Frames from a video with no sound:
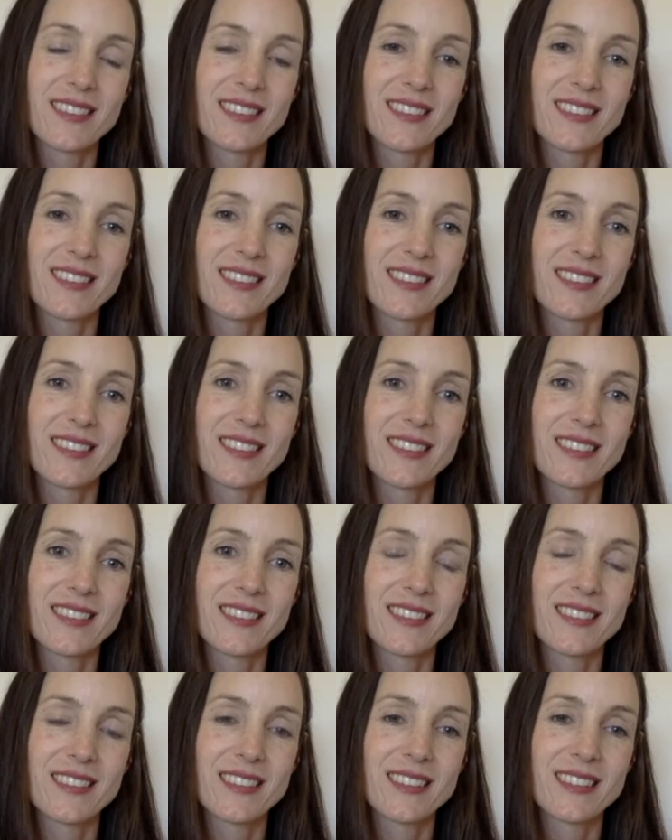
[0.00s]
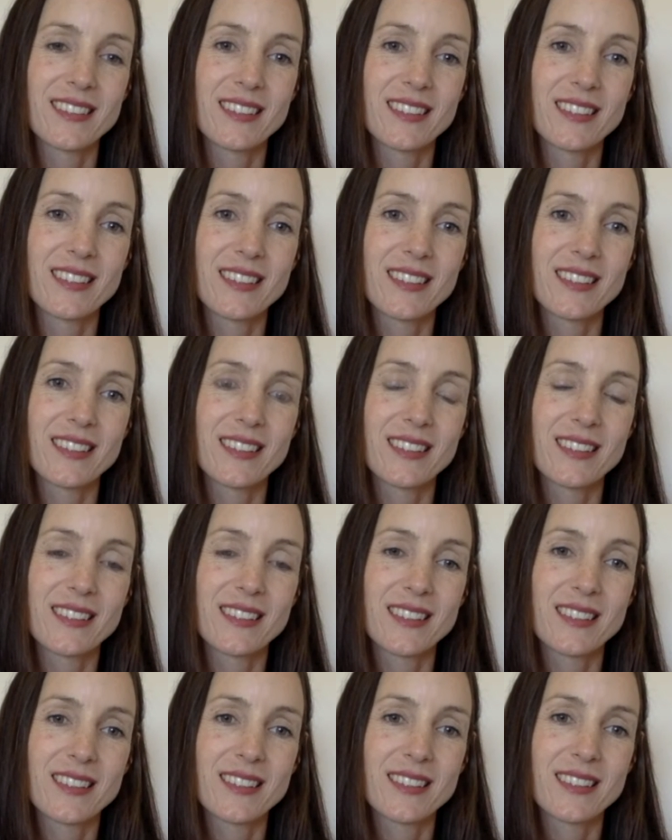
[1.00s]
thiamine
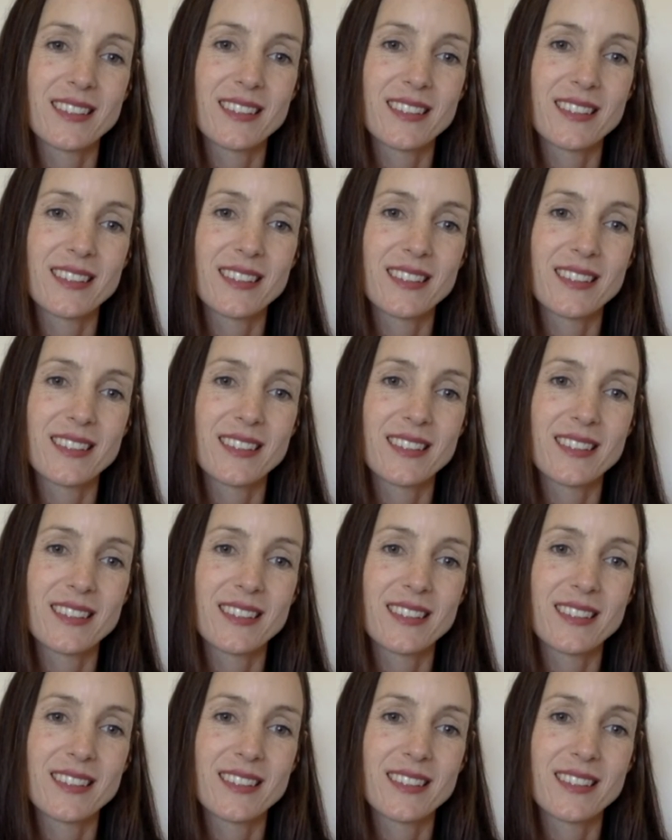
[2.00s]
deficiency.